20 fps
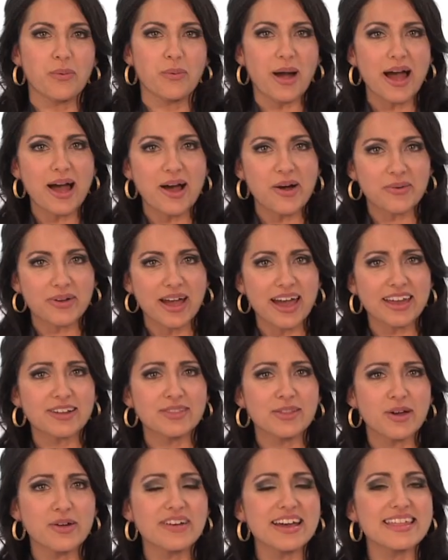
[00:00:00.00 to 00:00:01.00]
Wow,
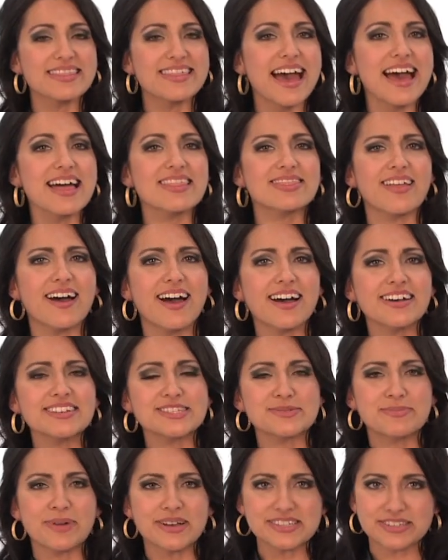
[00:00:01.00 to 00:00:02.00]
Kenalova, that
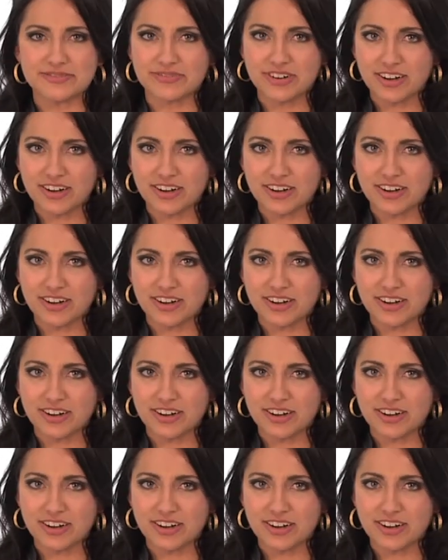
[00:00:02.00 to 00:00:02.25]
loss must have